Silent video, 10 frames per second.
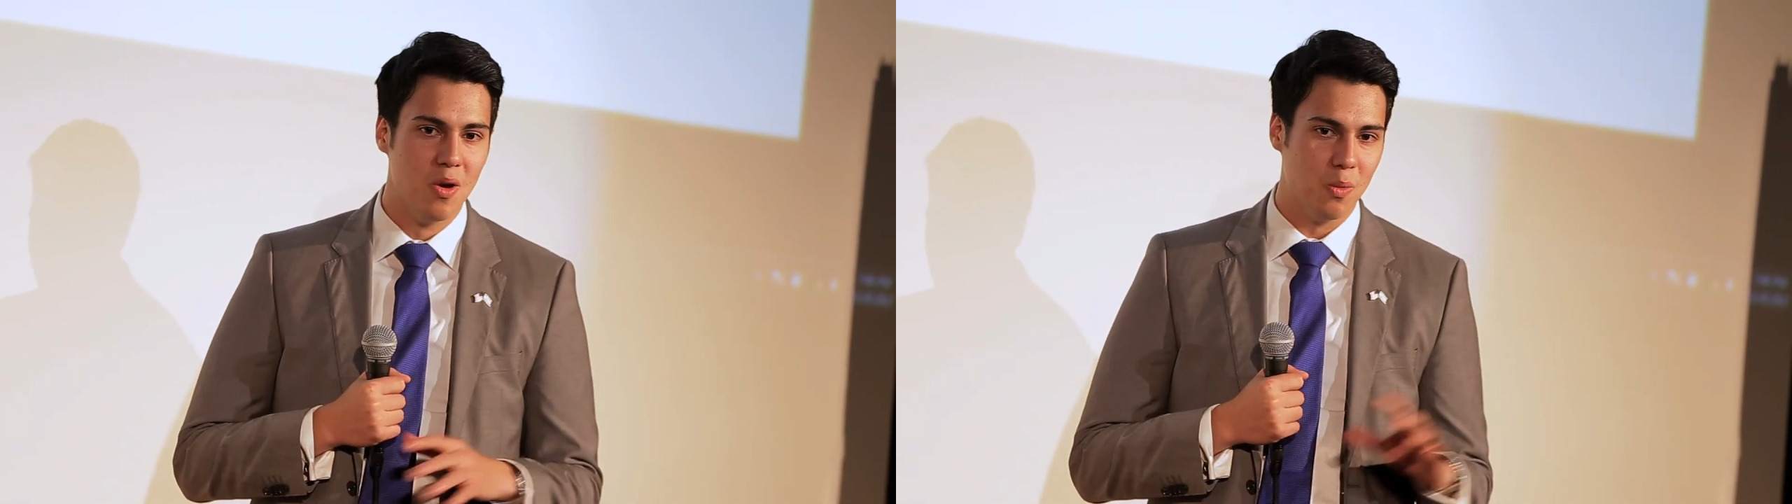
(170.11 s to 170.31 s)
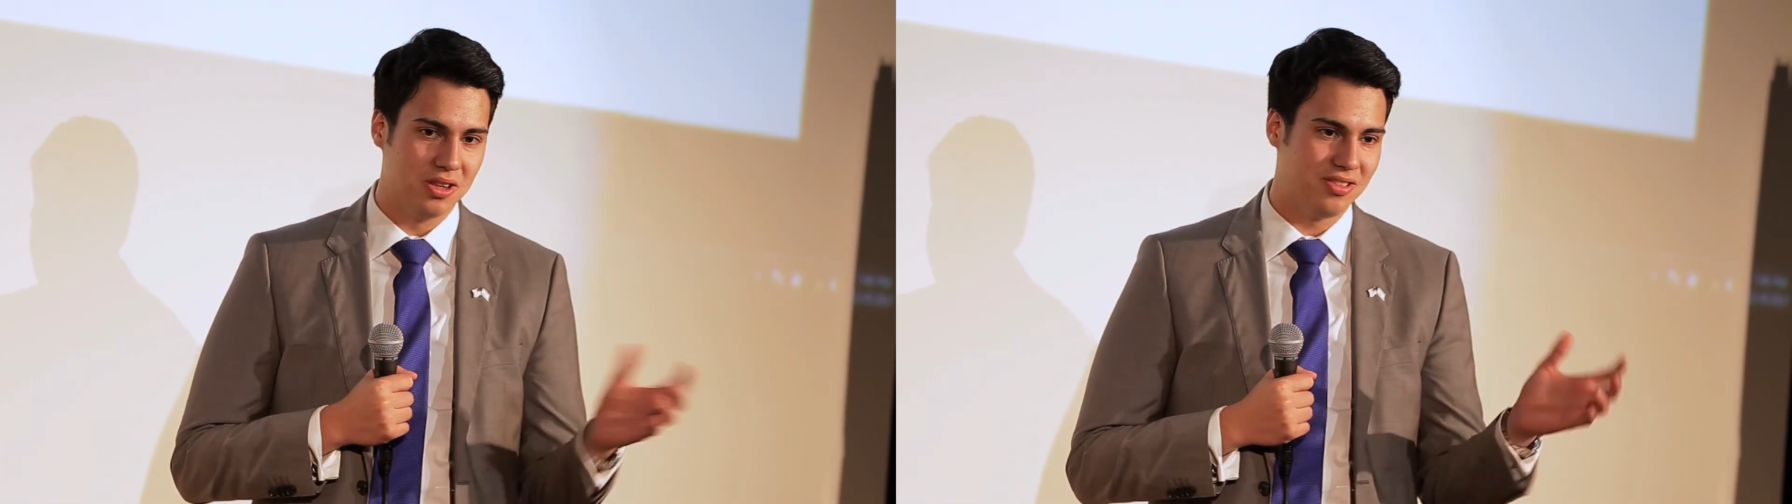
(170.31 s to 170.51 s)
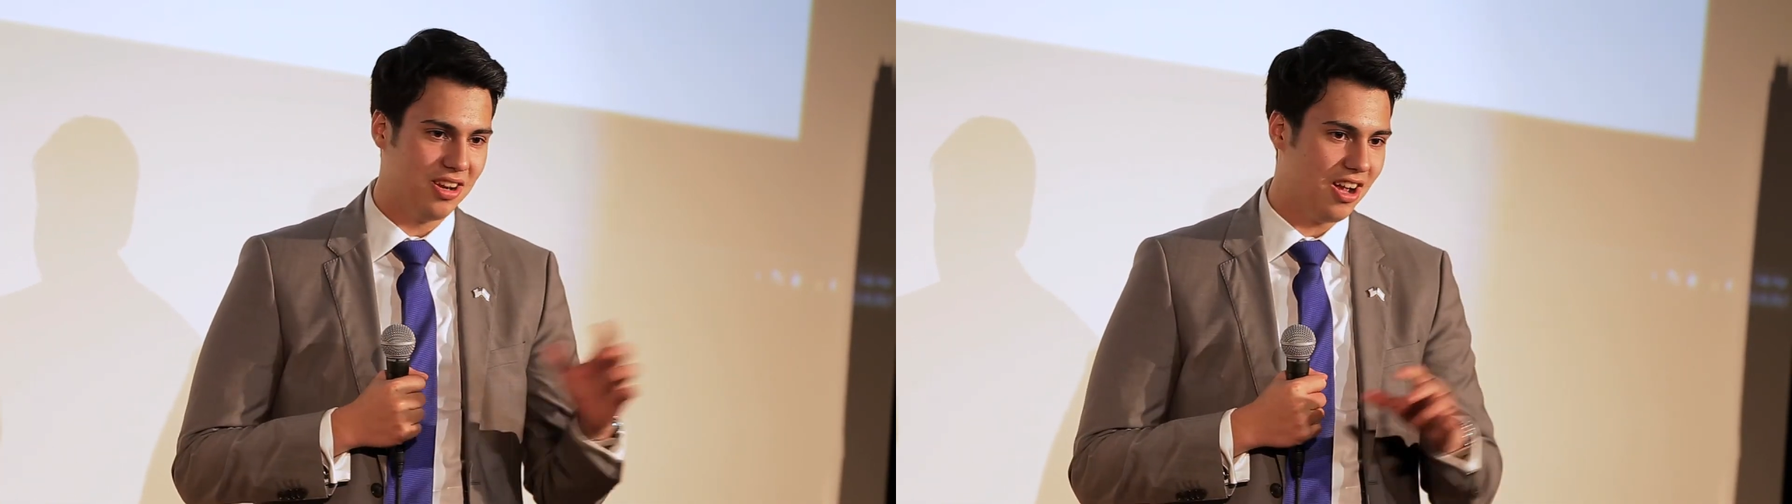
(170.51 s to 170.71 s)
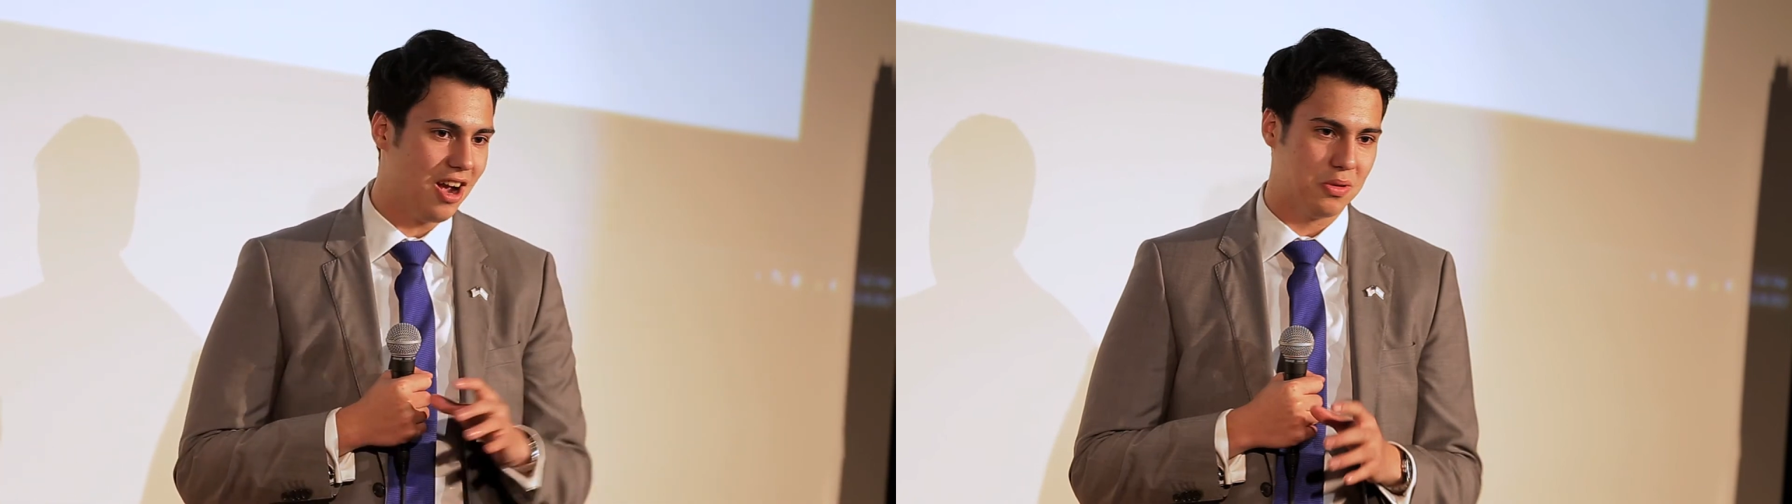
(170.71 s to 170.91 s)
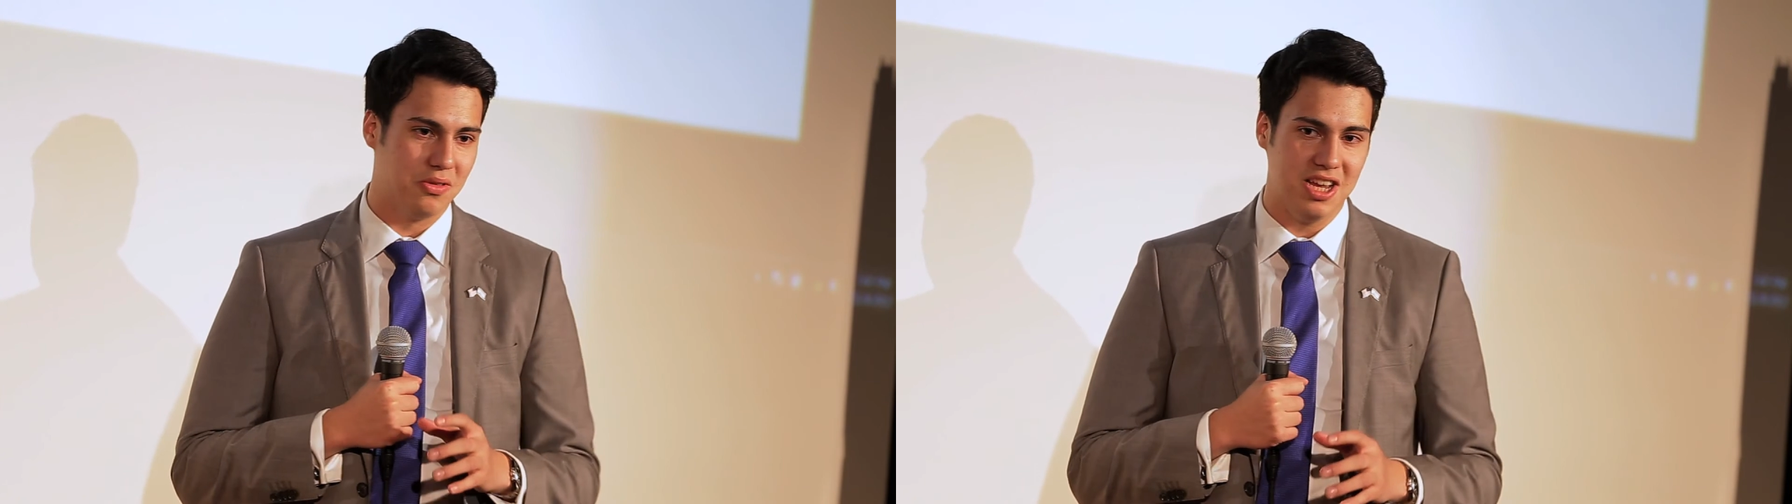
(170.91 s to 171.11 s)
with the
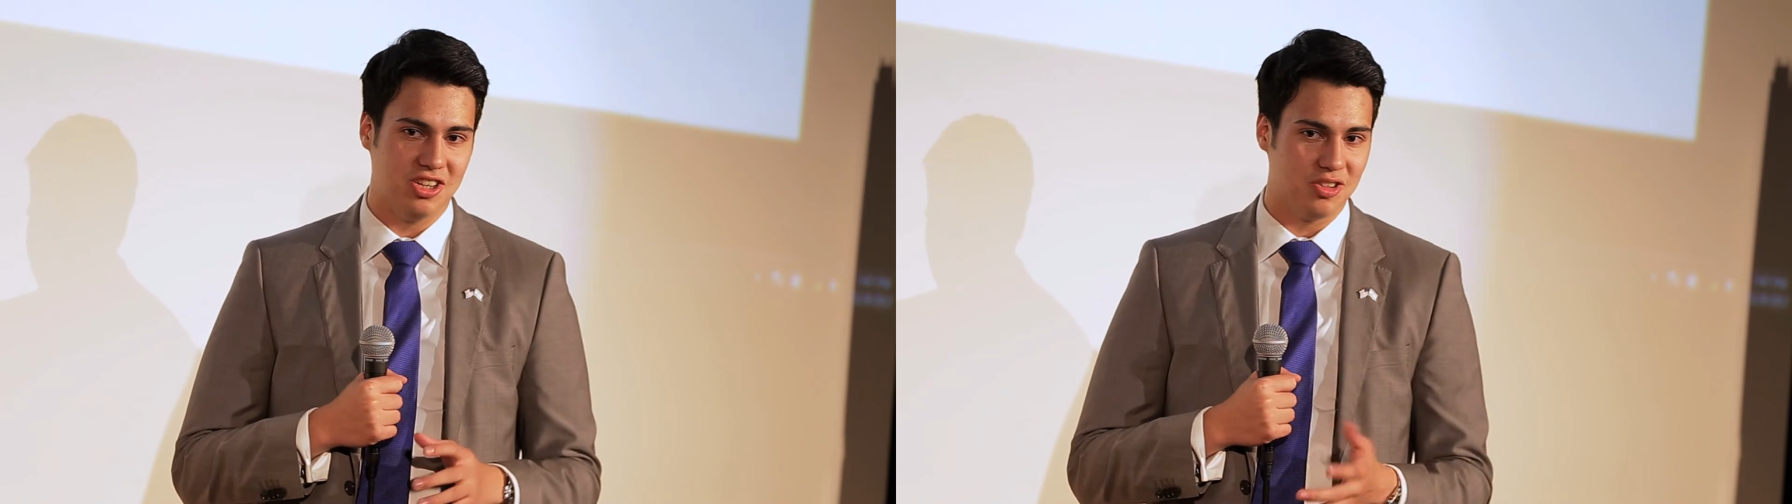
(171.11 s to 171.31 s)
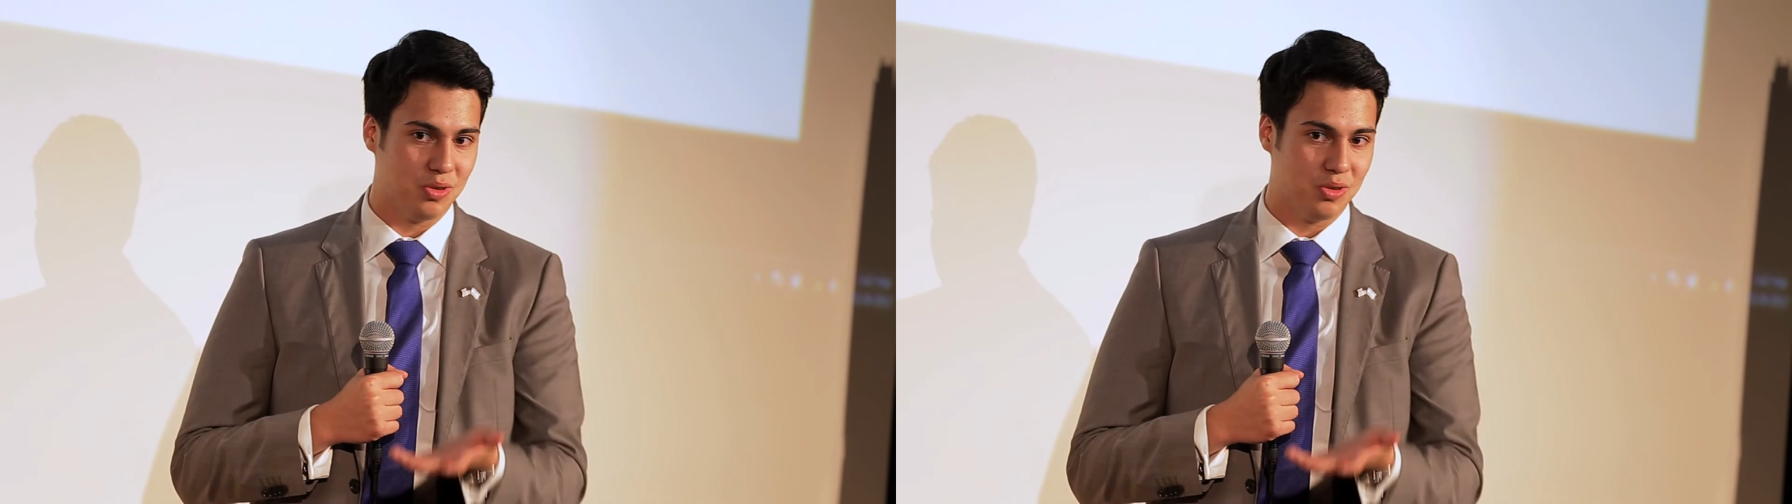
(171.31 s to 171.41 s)
synagogue where Rages,